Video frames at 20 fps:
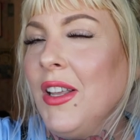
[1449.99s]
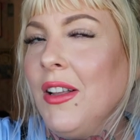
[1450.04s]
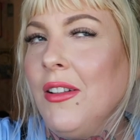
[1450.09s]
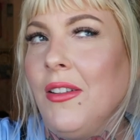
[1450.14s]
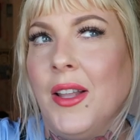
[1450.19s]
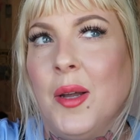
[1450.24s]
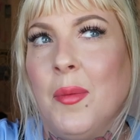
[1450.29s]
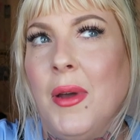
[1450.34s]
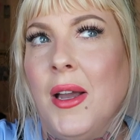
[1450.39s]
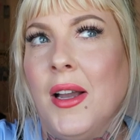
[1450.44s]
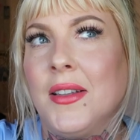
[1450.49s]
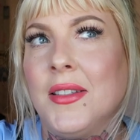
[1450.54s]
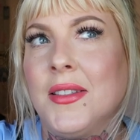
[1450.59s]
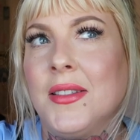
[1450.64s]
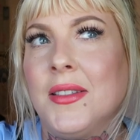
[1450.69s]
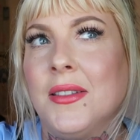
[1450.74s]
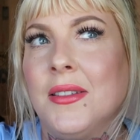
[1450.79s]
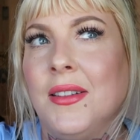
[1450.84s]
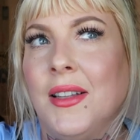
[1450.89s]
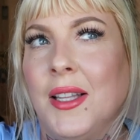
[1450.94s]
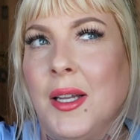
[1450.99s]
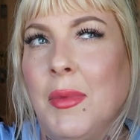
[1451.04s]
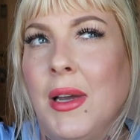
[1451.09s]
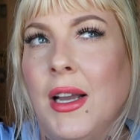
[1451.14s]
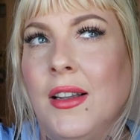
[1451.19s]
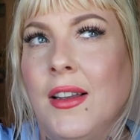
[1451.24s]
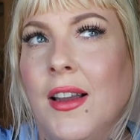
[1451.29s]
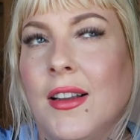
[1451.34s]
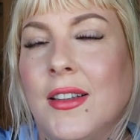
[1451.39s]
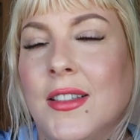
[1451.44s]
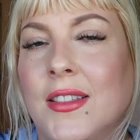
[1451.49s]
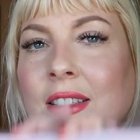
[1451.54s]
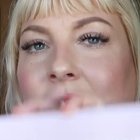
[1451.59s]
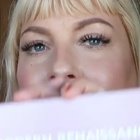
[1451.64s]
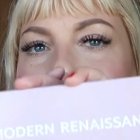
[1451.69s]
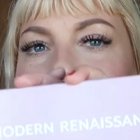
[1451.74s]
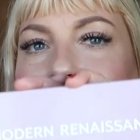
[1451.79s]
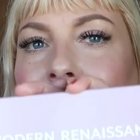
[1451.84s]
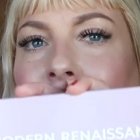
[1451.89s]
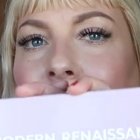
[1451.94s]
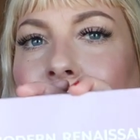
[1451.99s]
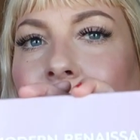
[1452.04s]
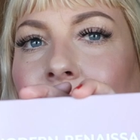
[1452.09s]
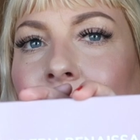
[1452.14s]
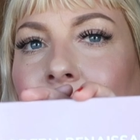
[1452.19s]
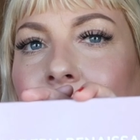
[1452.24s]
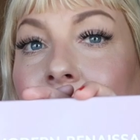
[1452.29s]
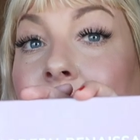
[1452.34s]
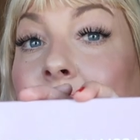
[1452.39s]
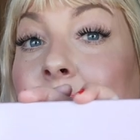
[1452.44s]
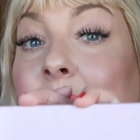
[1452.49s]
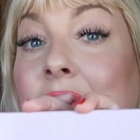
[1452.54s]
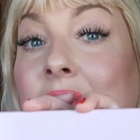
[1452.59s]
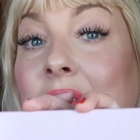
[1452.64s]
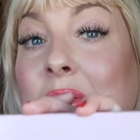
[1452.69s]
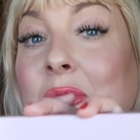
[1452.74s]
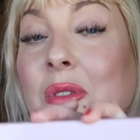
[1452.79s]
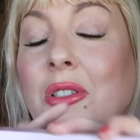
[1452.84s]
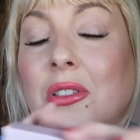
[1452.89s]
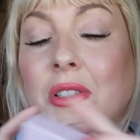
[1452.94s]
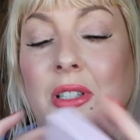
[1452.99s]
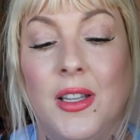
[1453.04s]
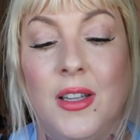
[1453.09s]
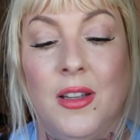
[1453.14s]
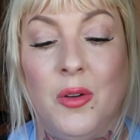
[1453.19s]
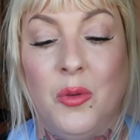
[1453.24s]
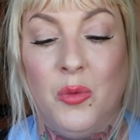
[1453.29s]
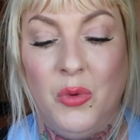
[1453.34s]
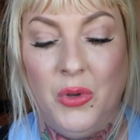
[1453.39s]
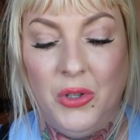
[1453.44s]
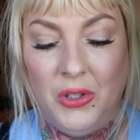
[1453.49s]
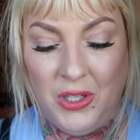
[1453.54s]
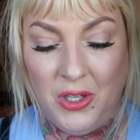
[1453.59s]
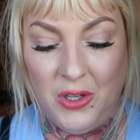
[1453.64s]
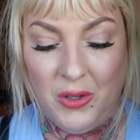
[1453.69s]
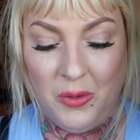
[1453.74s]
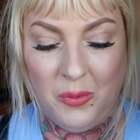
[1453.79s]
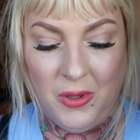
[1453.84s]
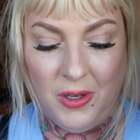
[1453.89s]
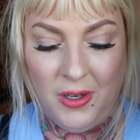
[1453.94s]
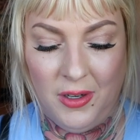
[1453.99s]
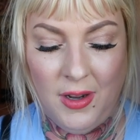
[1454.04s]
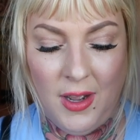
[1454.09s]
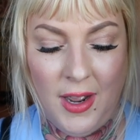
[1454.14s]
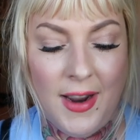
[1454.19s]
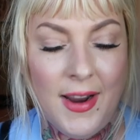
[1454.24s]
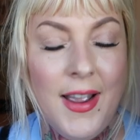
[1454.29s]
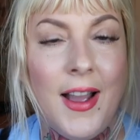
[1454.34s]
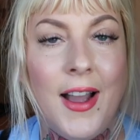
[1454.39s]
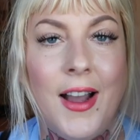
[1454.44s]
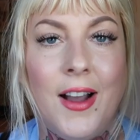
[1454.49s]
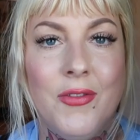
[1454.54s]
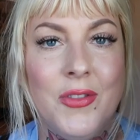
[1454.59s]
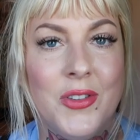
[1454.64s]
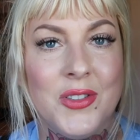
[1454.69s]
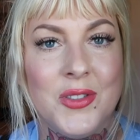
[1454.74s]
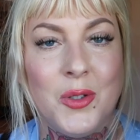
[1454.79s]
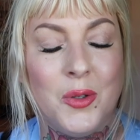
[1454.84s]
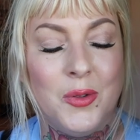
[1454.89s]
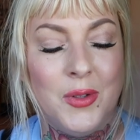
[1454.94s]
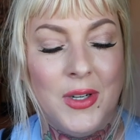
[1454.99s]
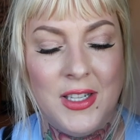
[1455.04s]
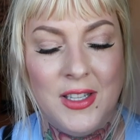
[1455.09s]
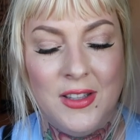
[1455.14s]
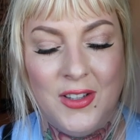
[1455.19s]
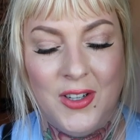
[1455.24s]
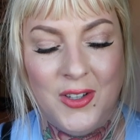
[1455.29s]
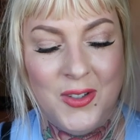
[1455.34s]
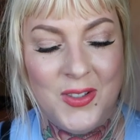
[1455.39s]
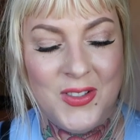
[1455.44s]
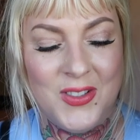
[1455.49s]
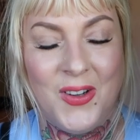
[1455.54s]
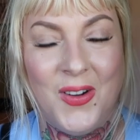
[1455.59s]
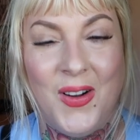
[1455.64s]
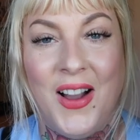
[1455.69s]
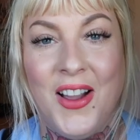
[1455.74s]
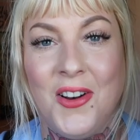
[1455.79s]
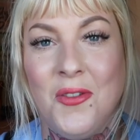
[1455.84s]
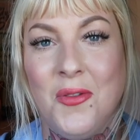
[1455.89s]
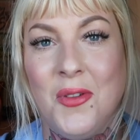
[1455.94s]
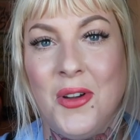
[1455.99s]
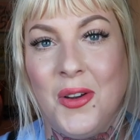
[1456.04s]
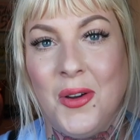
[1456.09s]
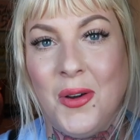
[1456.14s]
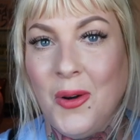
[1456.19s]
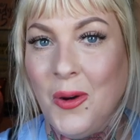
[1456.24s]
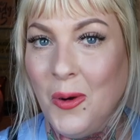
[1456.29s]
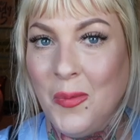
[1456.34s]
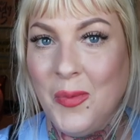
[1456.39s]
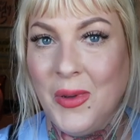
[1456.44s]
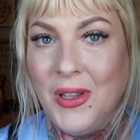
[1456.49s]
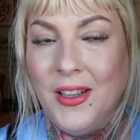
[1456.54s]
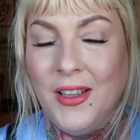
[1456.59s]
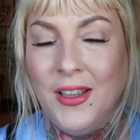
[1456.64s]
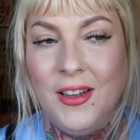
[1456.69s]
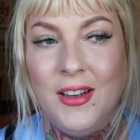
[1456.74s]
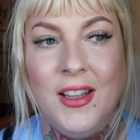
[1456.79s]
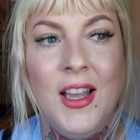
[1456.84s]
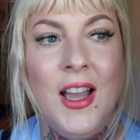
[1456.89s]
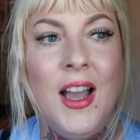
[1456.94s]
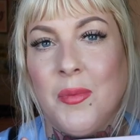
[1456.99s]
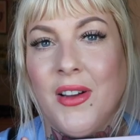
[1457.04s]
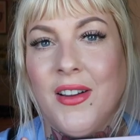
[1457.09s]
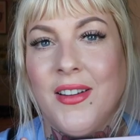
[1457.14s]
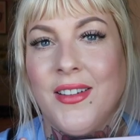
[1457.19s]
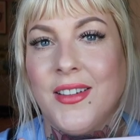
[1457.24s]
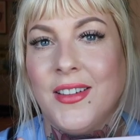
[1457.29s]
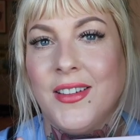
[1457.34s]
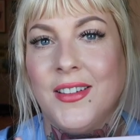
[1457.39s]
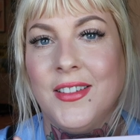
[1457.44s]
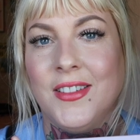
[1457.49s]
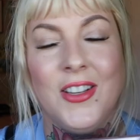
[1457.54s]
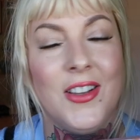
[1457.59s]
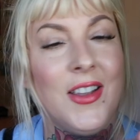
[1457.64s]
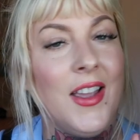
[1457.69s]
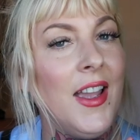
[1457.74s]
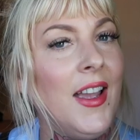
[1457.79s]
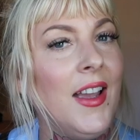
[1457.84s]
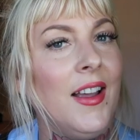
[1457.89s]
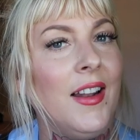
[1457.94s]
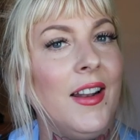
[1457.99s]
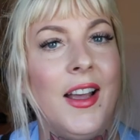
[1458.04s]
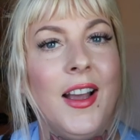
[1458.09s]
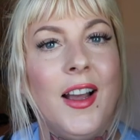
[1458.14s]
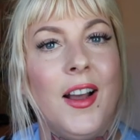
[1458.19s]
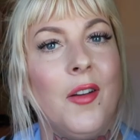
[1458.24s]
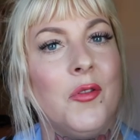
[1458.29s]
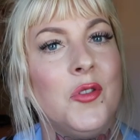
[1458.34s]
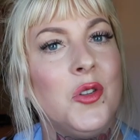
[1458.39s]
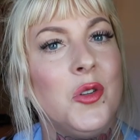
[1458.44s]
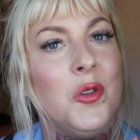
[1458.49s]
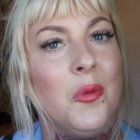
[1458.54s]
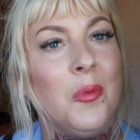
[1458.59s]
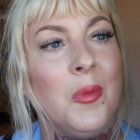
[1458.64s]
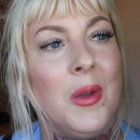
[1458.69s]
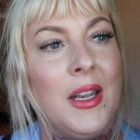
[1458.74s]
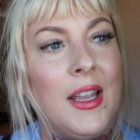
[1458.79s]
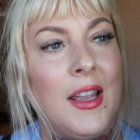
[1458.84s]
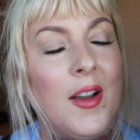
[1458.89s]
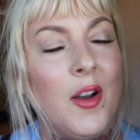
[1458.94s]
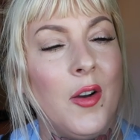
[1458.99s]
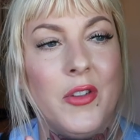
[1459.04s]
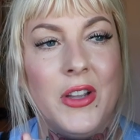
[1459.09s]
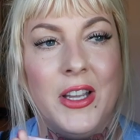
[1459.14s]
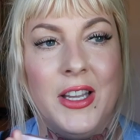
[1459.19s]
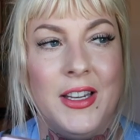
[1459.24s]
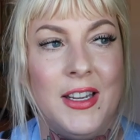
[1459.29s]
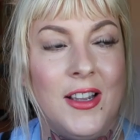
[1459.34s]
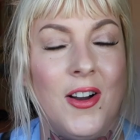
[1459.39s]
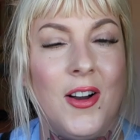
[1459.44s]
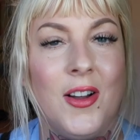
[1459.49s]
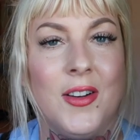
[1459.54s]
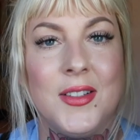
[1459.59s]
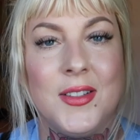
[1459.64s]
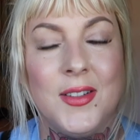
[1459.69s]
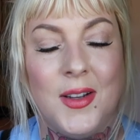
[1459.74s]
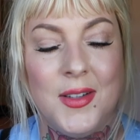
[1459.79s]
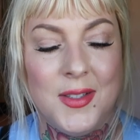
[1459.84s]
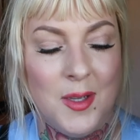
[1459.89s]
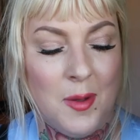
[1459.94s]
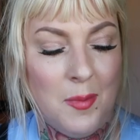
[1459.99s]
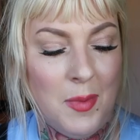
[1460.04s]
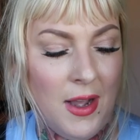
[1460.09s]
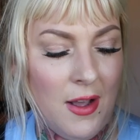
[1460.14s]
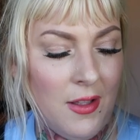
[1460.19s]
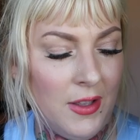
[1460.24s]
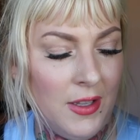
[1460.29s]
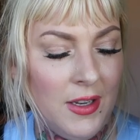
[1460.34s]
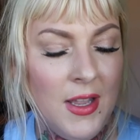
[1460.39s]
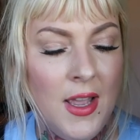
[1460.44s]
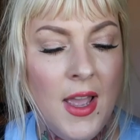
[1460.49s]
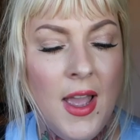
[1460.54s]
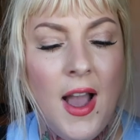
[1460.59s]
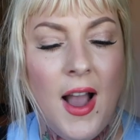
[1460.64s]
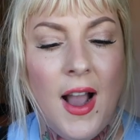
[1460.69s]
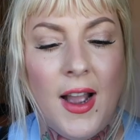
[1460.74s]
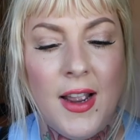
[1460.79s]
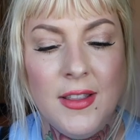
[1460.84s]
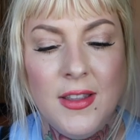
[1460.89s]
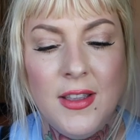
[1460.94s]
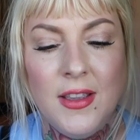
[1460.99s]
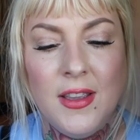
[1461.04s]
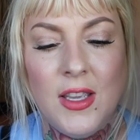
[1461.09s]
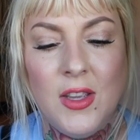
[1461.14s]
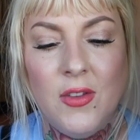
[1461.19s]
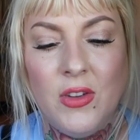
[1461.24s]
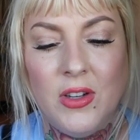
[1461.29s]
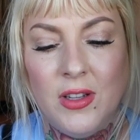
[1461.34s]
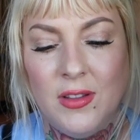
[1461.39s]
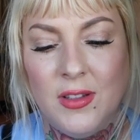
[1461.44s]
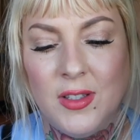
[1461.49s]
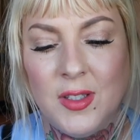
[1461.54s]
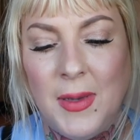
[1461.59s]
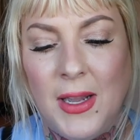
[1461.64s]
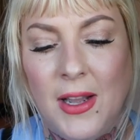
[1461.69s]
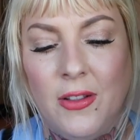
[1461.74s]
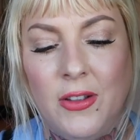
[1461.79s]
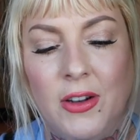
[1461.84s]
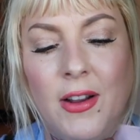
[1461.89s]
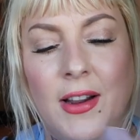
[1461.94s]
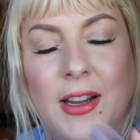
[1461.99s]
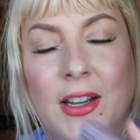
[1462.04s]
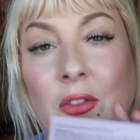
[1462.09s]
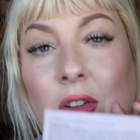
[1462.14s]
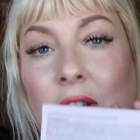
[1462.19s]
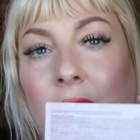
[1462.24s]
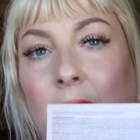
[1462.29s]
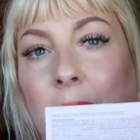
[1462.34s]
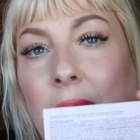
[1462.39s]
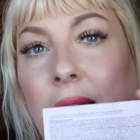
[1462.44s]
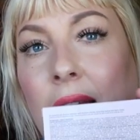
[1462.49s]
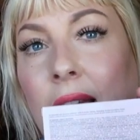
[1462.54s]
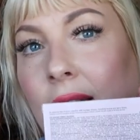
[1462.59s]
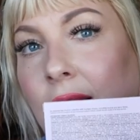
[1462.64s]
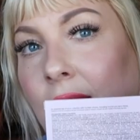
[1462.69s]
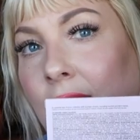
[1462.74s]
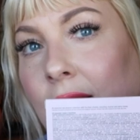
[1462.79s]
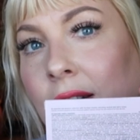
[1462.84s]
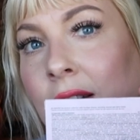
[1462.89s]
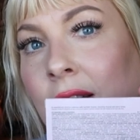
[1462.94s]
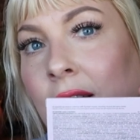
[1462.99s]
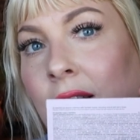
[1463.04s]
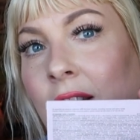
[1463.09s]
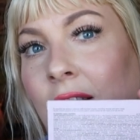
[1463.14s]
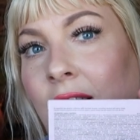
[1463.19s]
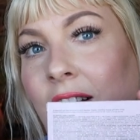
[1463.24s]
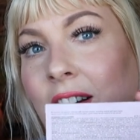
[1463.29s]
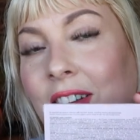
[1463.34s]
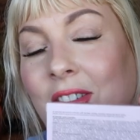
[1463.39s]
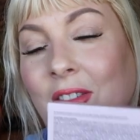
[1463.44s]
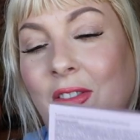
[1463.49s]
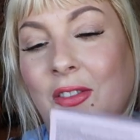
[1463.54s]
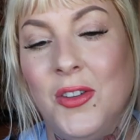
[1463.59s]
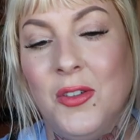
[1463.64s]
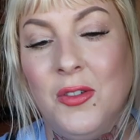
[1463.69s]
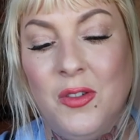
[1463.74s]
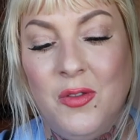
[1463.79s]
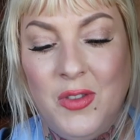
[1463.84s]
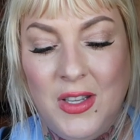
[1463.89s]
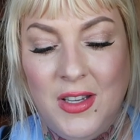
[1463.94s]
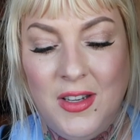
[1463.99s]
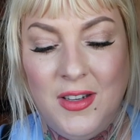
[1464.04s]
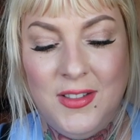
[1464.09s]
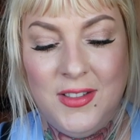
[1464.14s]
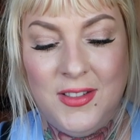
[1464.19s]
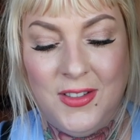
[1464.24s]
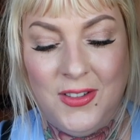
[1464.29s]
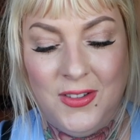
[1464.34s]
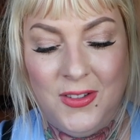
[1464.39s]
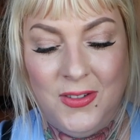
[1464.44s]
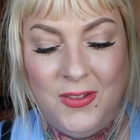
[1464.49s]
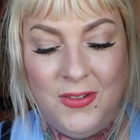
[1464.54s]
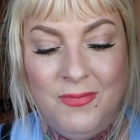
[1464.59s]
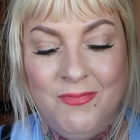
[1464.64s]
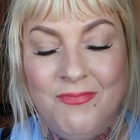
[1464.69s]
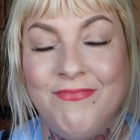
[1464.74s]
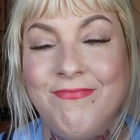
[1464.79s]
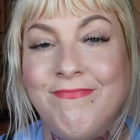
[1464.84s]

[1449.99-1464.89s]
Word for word: Glam X, Glam Bag X. So this was a really, really good one. I have this already though, so I don't want to open it, but you can't have too many of any Anastasia palette. I think even in this palette, I have hit pan on a few of these, so